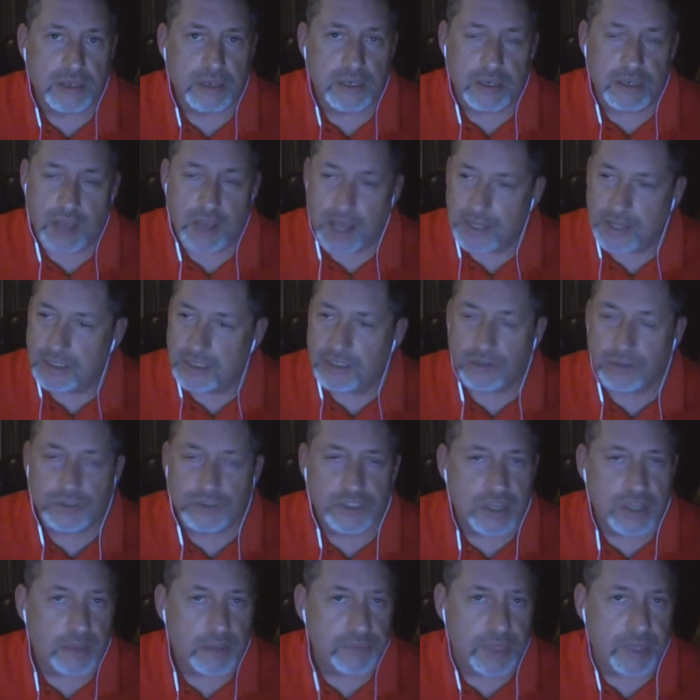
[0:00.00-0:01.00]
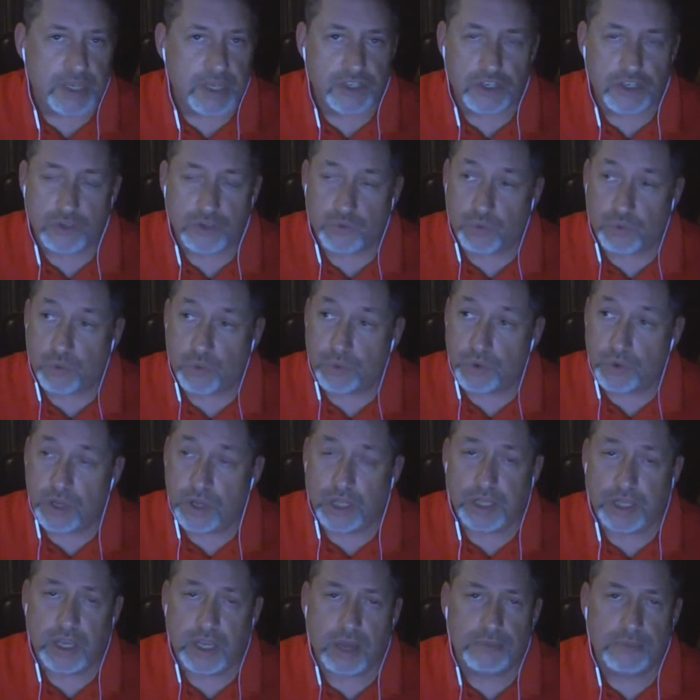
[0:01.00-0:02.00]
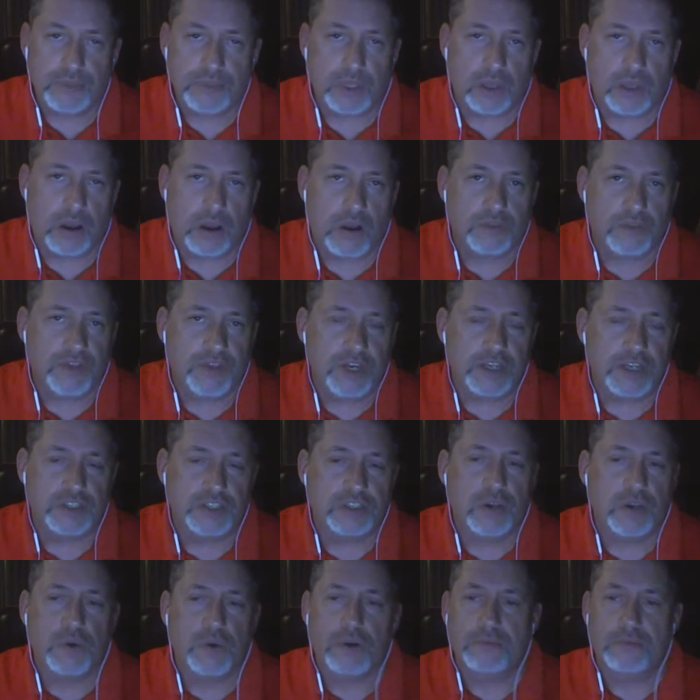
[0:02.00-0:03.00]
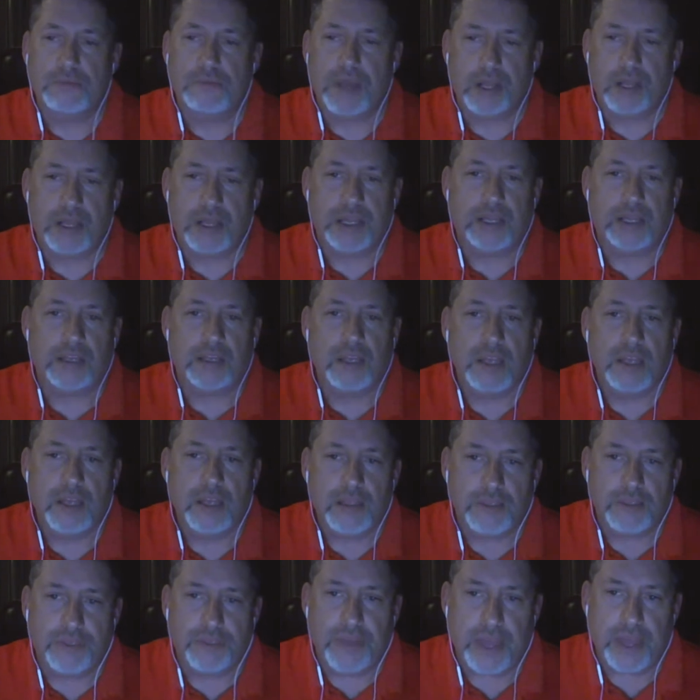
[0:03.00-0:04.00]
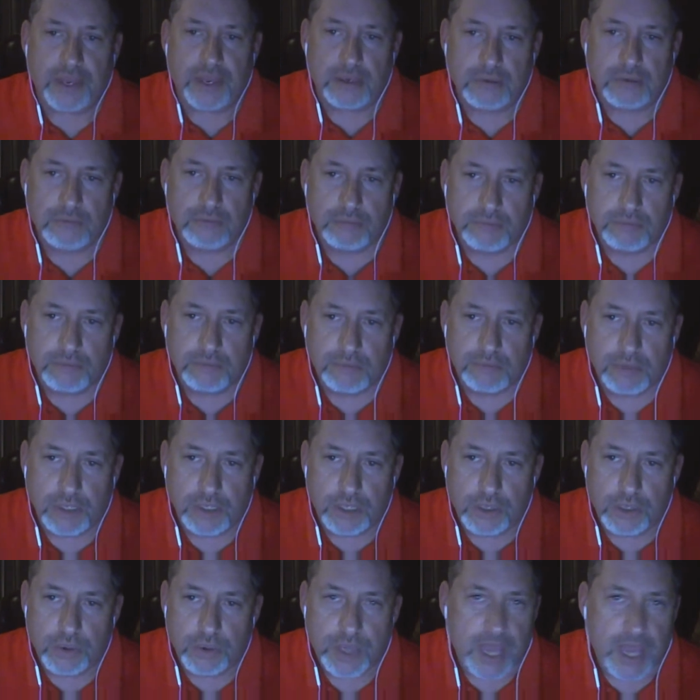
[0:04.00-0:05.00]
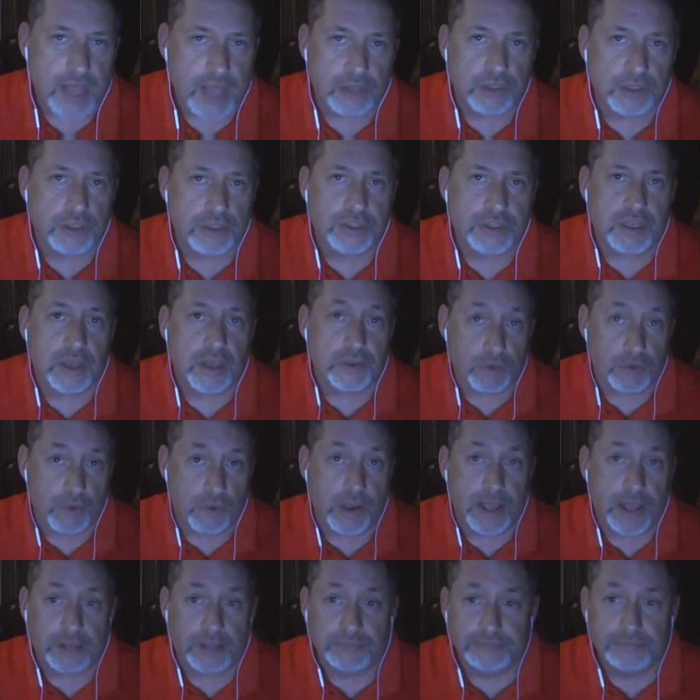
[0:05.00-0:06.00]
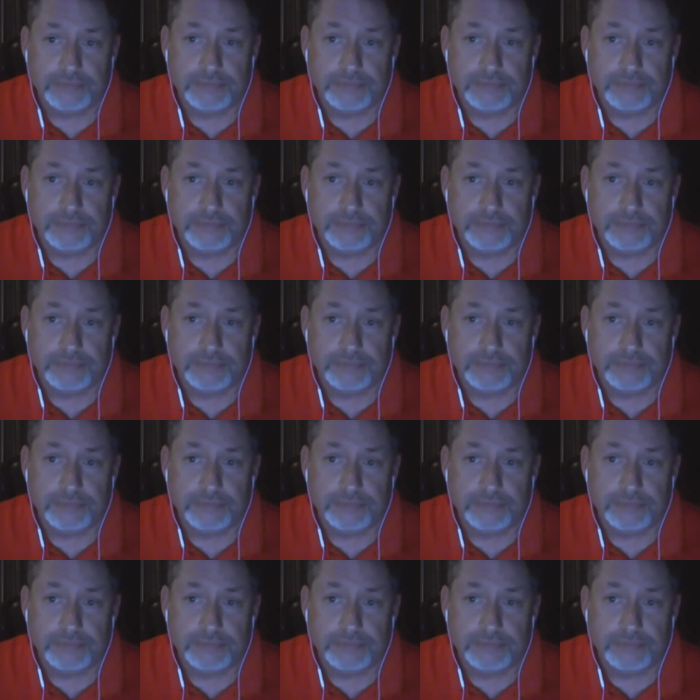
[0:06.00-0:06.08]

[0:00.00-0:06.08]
Not until something just really comes along that is so compelling that you can't look the other way.